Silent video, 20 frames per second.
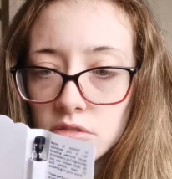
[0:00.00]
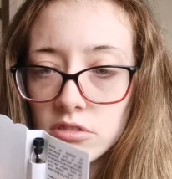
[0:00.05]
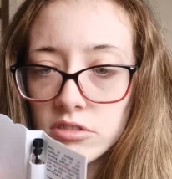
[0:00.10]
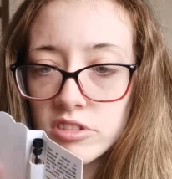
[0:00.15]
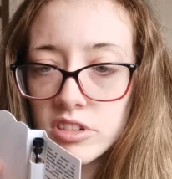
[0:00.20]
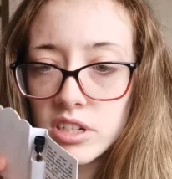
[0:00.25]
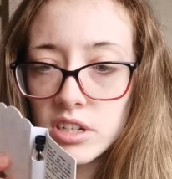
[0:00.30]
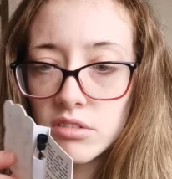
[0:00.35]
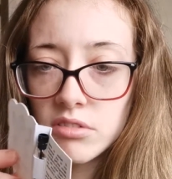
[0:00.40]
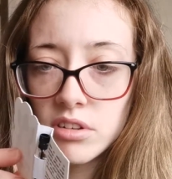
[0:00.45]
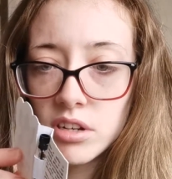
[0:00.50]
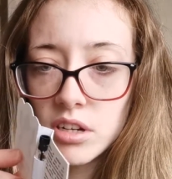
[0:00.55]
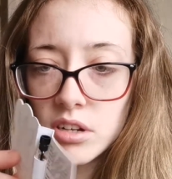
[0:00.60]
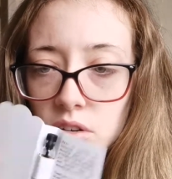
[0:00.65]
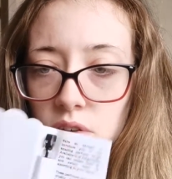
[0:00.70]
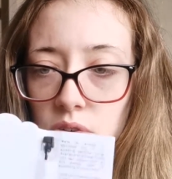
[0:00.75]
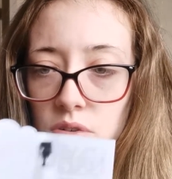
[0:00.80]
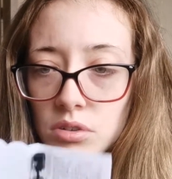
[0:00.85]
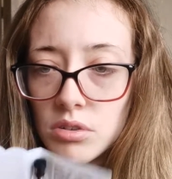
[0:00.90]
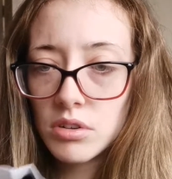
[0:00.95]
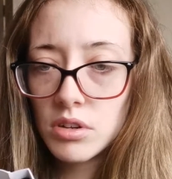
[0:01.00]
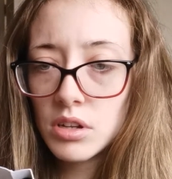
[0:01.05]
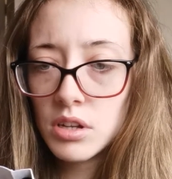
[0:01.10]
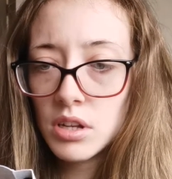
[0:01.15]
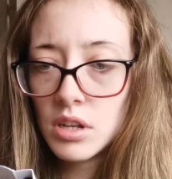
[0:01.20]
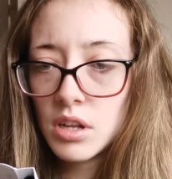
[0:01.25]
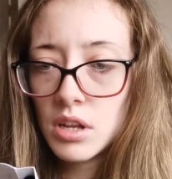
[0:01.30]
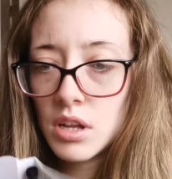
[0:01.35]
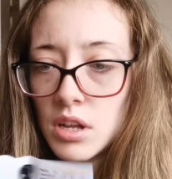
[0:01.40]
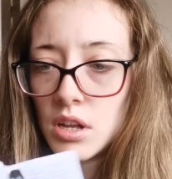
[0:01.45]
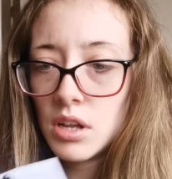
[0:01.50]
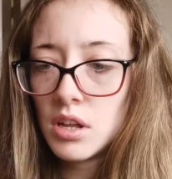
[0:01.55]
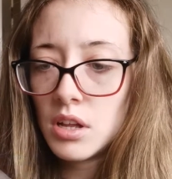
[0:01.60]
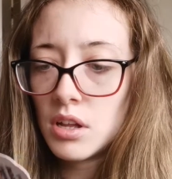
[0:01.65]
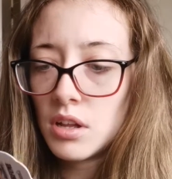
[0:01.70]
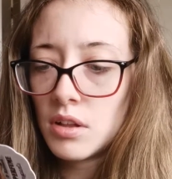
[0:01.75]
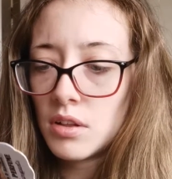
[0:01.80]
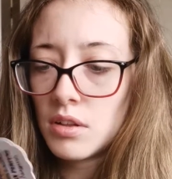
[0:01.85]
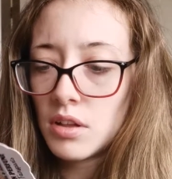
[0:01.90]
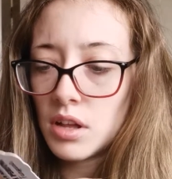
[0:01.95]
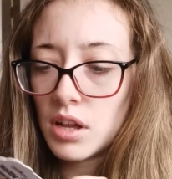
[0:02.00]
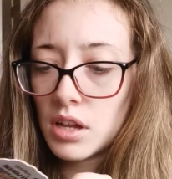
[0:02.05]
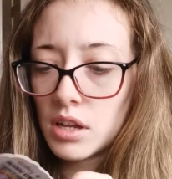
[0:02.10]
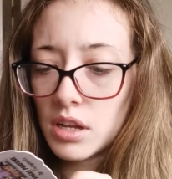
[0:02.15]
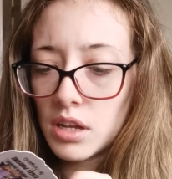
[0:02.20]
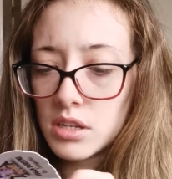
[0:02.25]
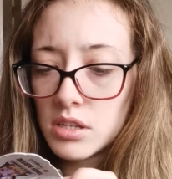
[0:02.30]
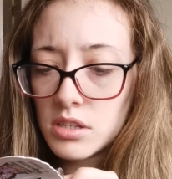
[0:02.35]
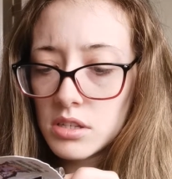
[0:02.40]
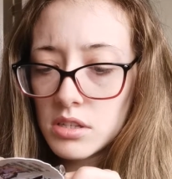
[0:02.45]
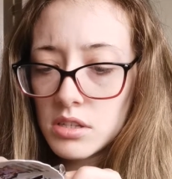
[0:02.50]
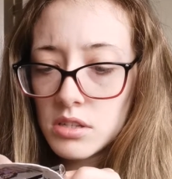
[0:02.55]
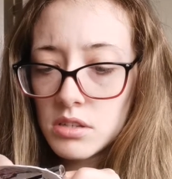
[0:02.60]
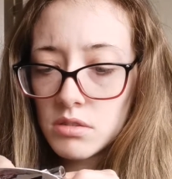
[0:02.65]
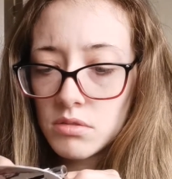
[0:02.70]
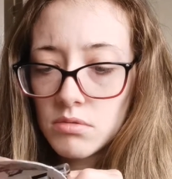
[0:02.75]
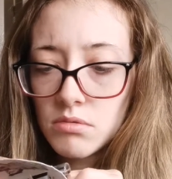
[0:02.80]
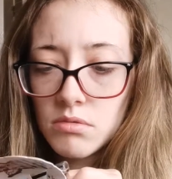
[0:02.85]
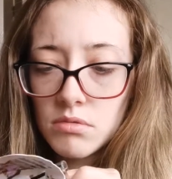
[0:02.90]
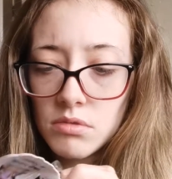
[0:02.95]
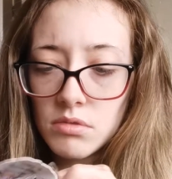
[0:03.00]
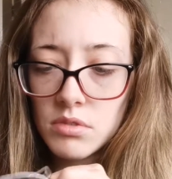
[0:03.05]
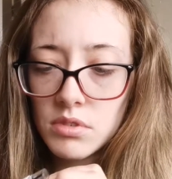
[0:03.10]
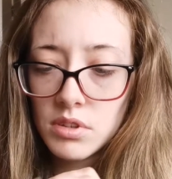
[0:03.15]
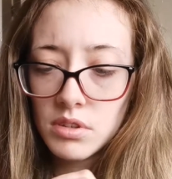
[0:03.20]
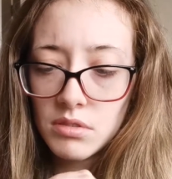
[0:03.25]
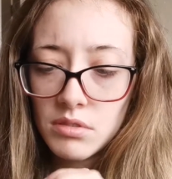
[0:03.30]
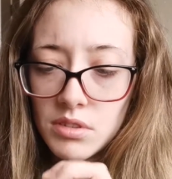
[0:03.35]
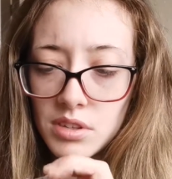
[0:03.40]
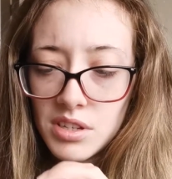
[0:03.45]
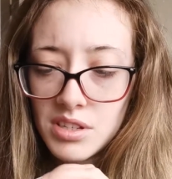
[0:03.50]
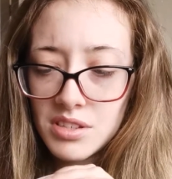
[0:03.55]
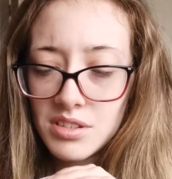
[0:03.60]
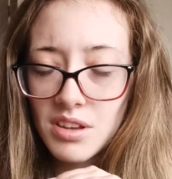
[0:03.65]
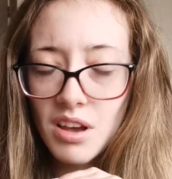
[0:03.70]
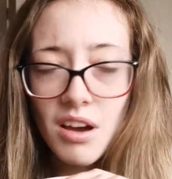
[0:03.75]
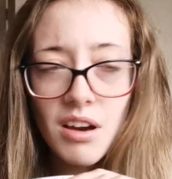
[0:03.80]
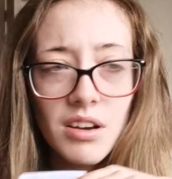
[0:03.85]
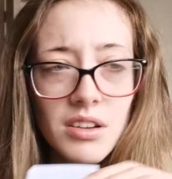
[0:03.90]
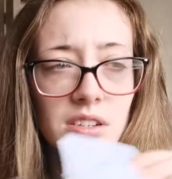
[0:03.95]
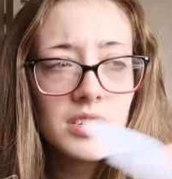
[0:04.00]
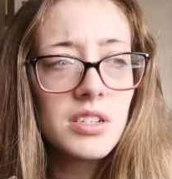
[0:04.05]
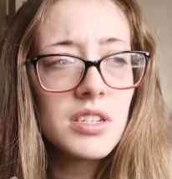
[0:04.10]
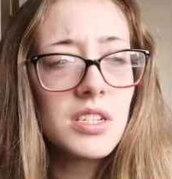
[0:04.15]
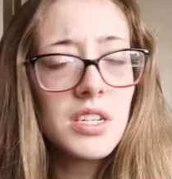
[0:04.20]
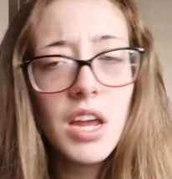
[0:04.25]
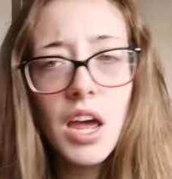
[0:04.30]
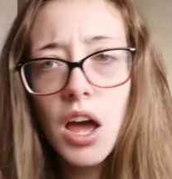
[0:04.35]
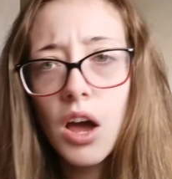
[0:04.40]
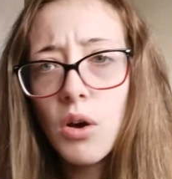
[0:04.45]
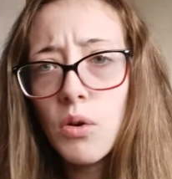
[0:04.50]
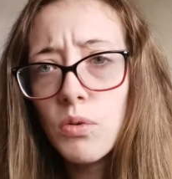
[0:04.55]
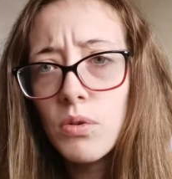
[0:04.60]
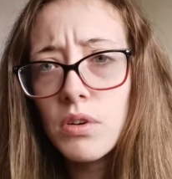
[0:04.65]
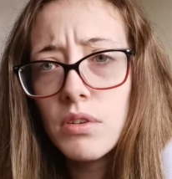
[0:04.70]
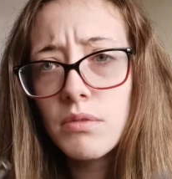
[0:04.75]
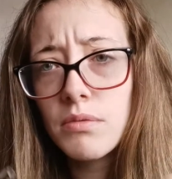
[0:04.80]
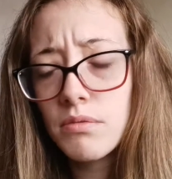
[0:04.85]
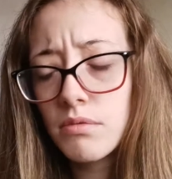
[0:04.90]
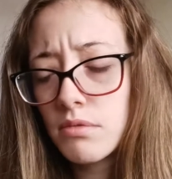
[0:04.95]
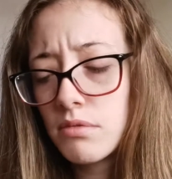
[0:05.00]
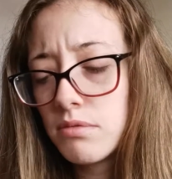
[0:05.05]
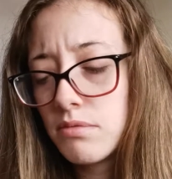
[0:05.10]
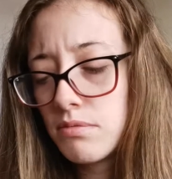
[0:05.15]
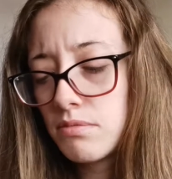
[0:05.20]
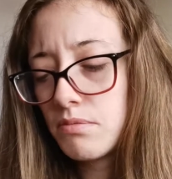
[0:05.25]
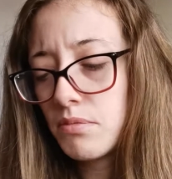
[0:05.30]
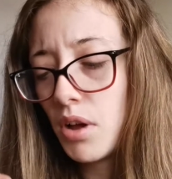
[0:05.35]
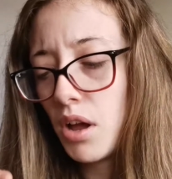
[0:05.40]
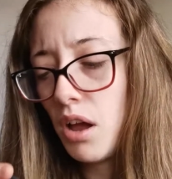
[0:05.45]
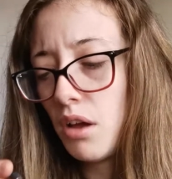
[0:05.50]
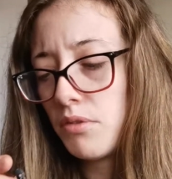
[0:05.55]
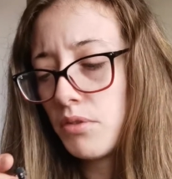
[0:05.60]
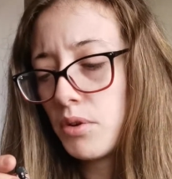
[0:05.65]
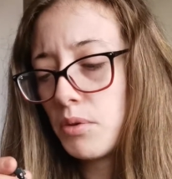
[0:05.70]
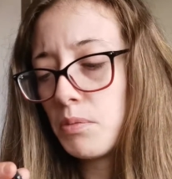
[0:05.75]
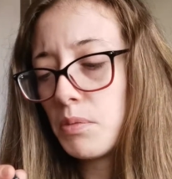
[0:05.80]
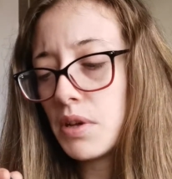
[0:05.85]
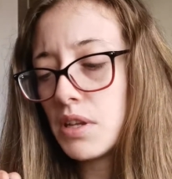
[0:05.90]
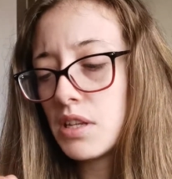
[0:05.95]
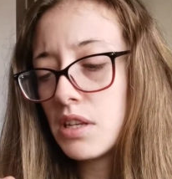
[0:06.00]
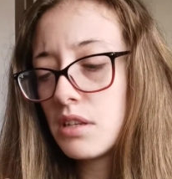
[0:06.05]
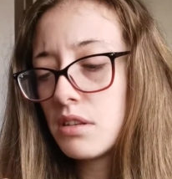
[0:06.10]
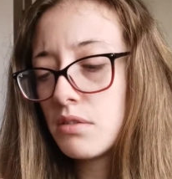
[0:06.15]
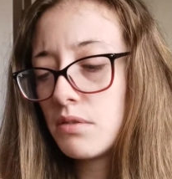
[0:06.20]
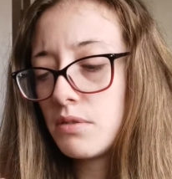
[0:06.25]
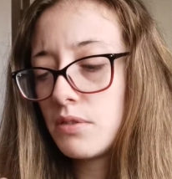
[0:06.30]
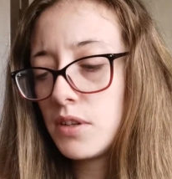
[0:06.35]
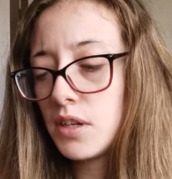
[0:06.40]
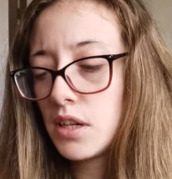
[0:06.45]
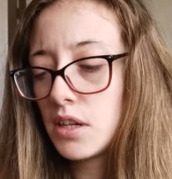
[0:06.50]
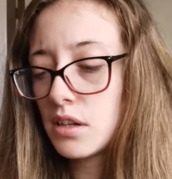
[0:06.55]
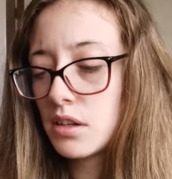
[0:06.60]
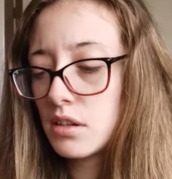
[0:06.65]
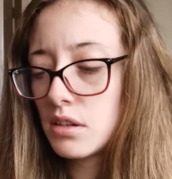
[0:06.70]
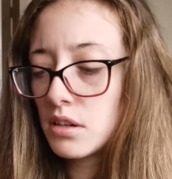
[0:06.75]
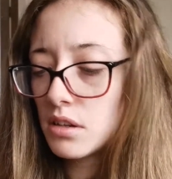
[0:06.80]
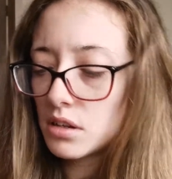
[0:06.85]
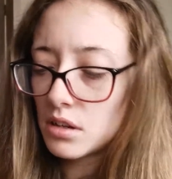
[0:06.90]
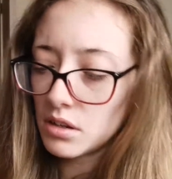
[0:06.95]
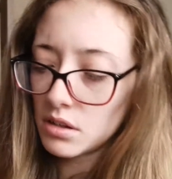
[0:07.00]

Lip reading: Really, really cool. I guess it's hard to tell what perfume is vegan.